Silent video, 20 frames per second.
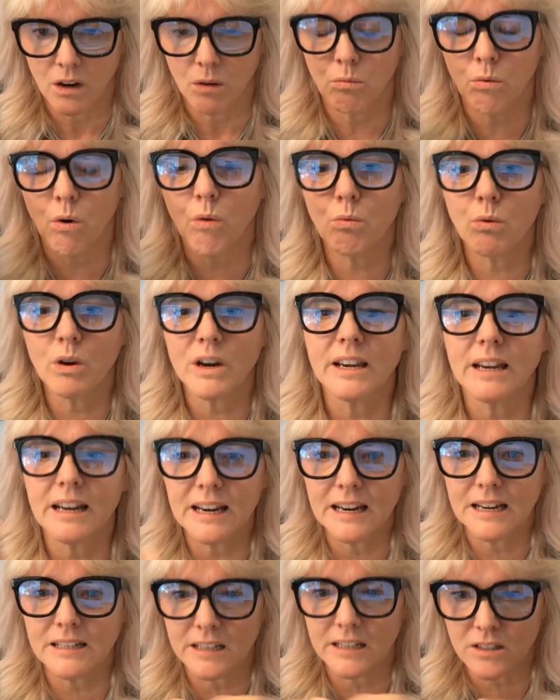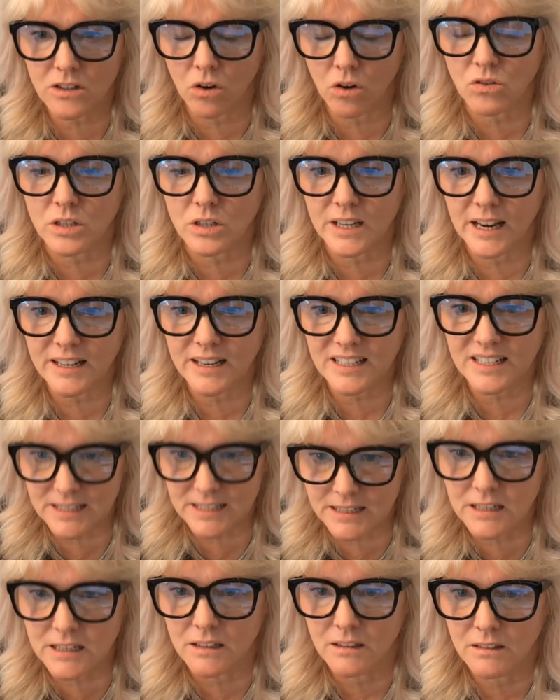What we need is
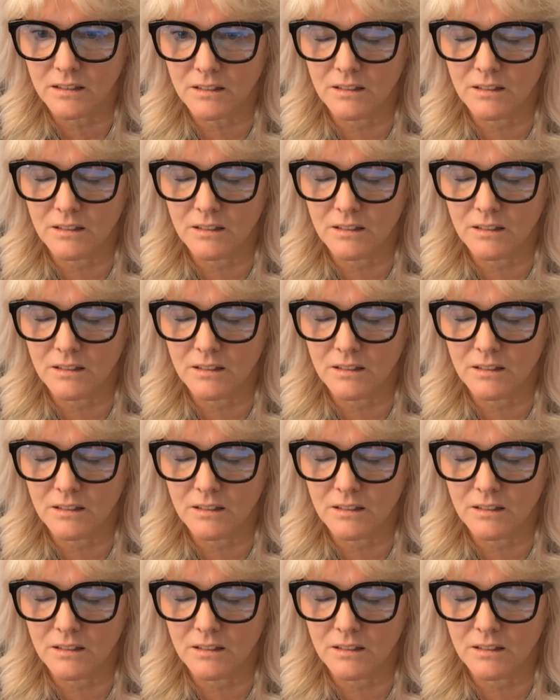context.